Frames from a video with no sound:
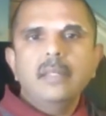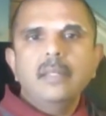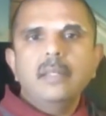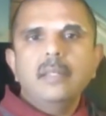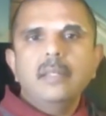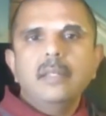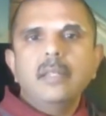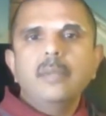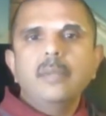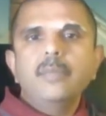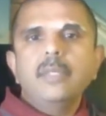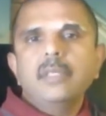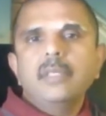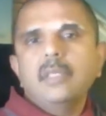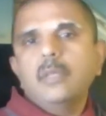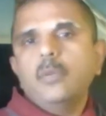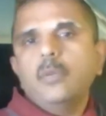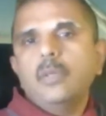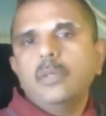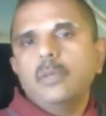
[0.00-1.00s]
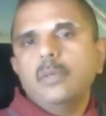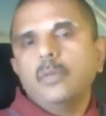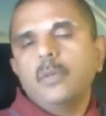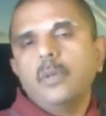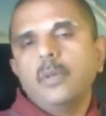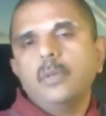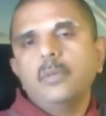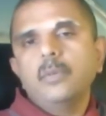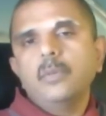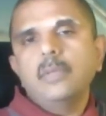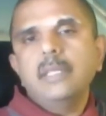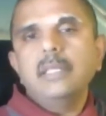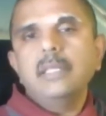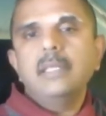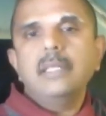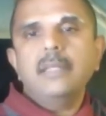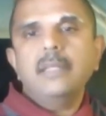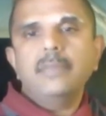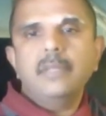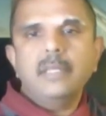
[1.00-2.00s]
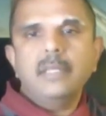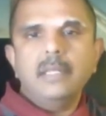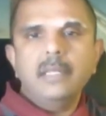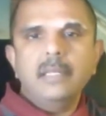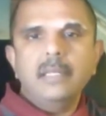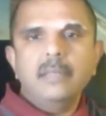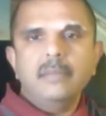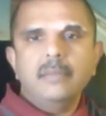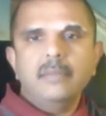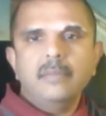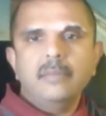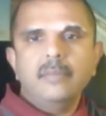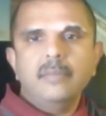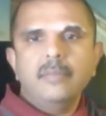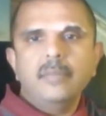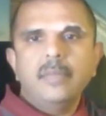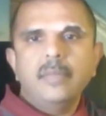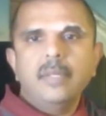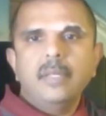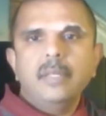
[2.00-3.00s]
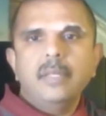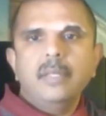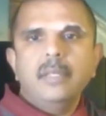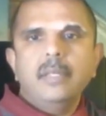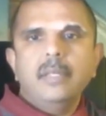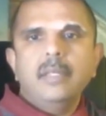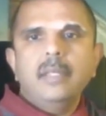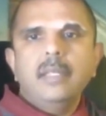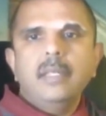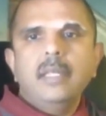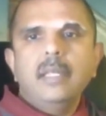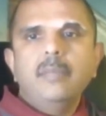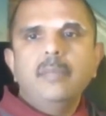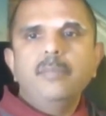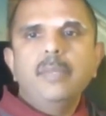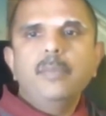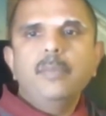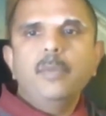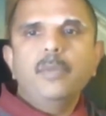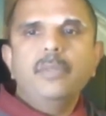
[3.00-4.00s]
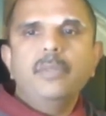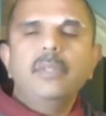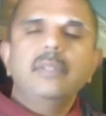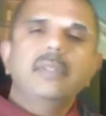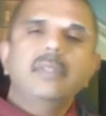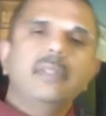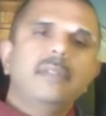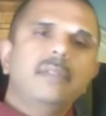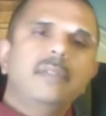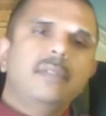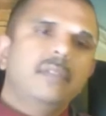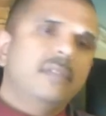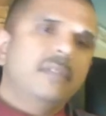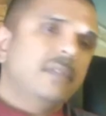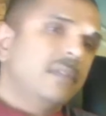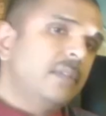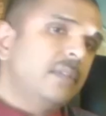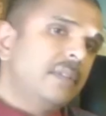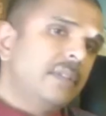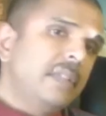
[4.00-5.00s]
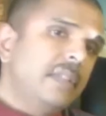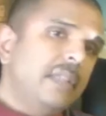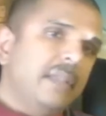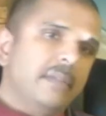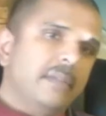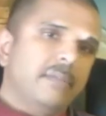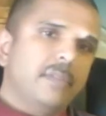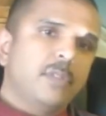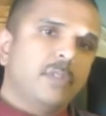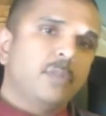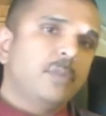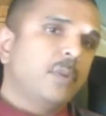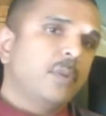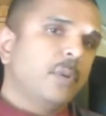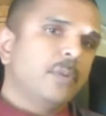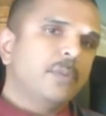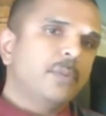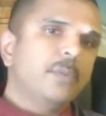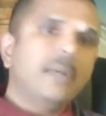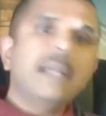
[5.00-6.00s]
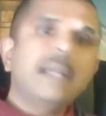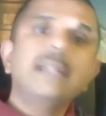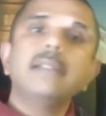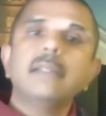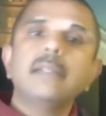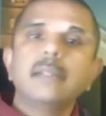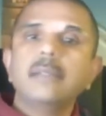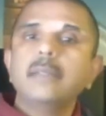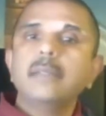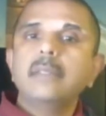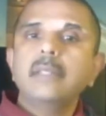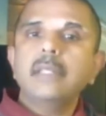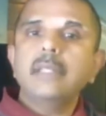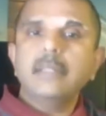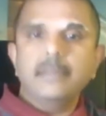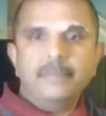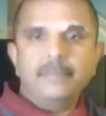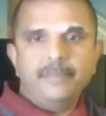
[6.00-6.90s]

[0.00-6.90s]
Companies that want to grow indefinitely. And people think that this is a good thing. It's growth, right? A good thing.